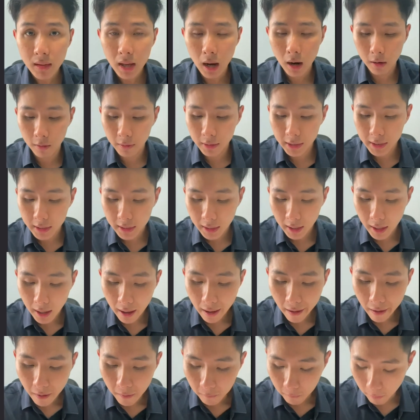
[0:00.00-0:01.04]
All right.
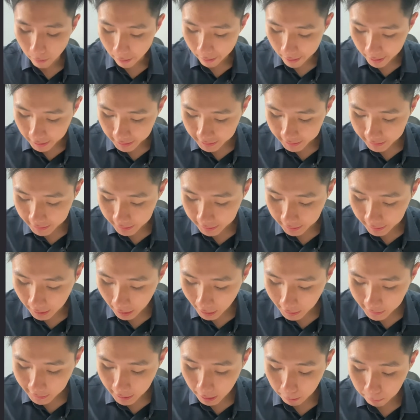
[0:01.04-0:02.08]
Whereas the
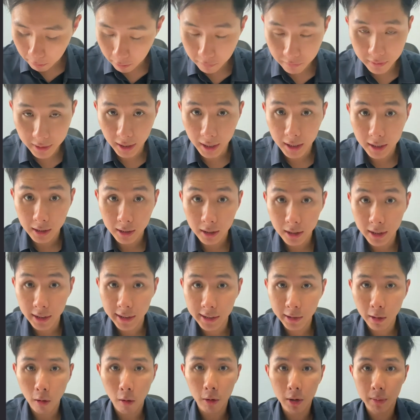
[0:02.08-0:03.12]
last type of data is
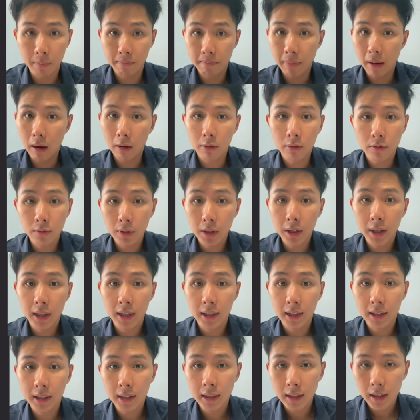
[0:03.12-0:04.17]
called the boundary
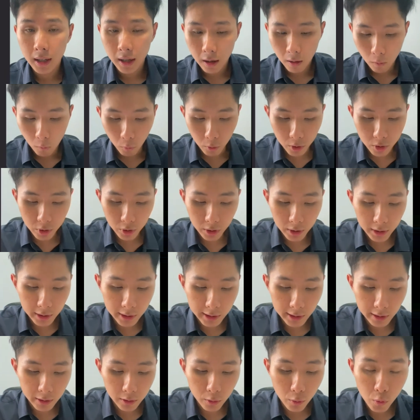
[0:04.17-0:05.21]
data, which
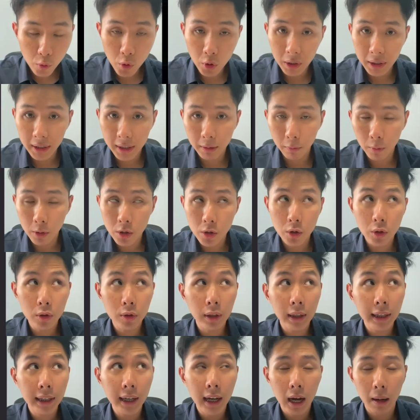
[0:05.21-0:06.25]

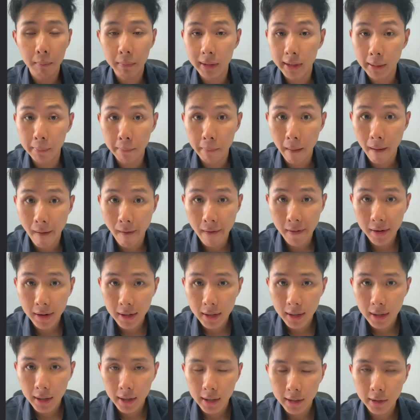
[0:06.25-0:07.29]
usually comes in pair.
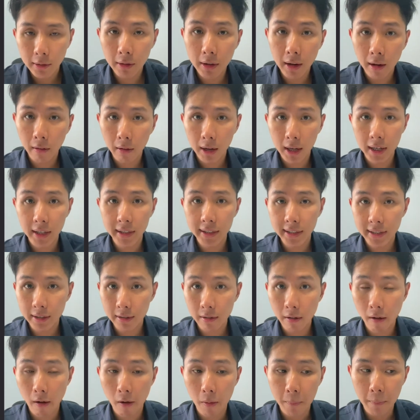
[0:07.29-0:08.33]
So in our case here,
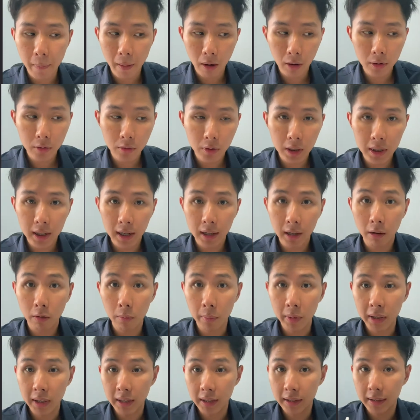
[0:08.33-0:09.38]
our boundary data will
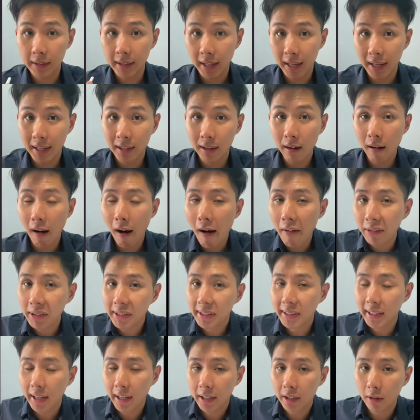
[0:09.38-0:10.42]
be the data
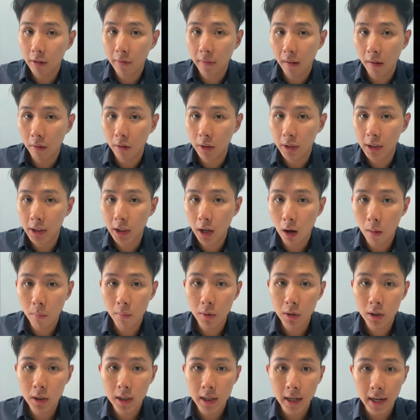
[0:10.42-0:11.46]
outside of our
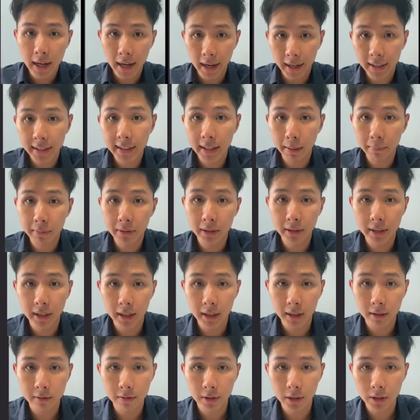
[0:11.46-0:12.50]
normal accepted
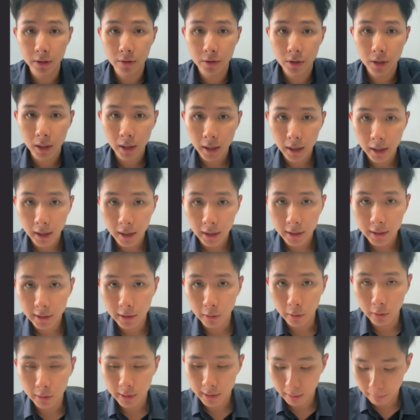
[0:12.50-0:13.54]
data range.
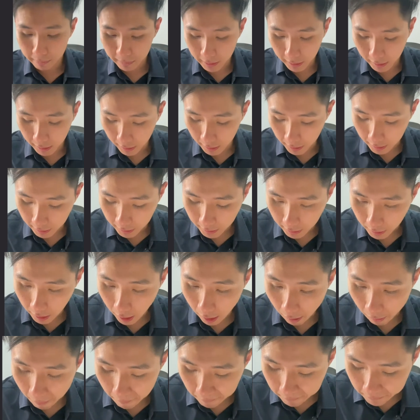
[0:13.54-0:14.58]
So something like
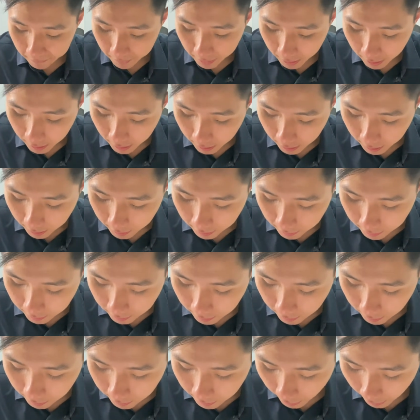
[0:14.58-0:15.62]

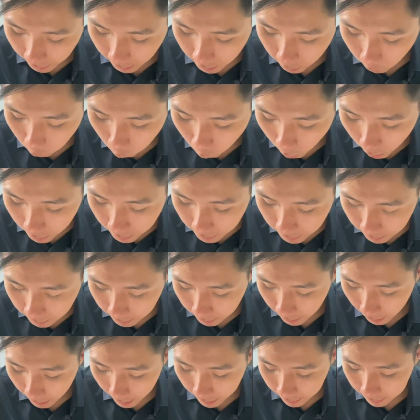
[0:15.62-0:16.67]
-1
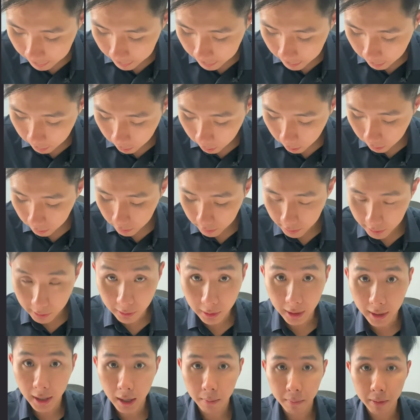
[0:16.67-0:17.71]
and 0, so
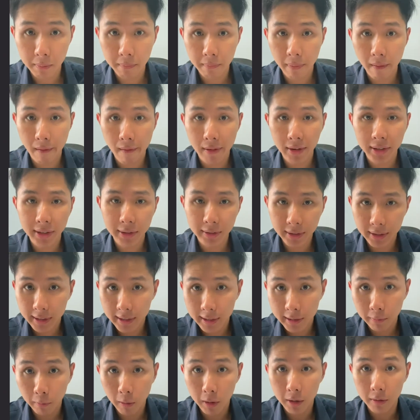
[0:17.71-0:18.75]
they come in pair. So this
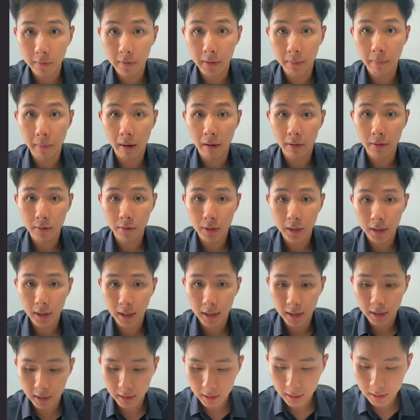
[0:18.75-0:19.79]
is one of the boundary
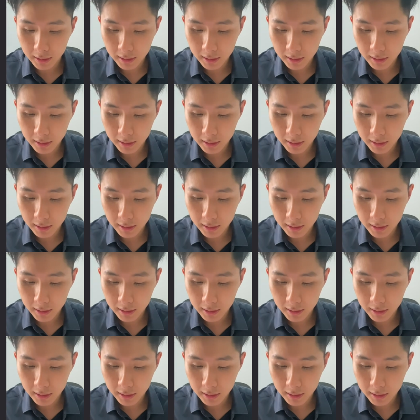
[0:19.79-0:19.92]
data.